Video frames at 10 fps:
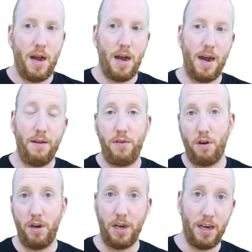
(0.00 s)
If
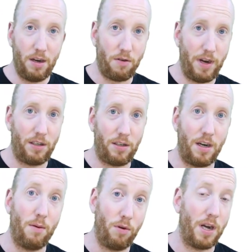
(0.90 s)
you're only an indoor
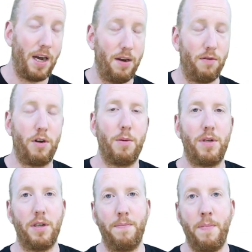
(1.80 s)
racer, I would highly
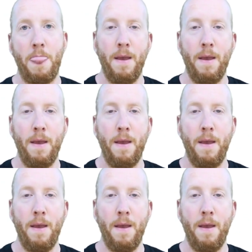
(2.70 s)
recommend them,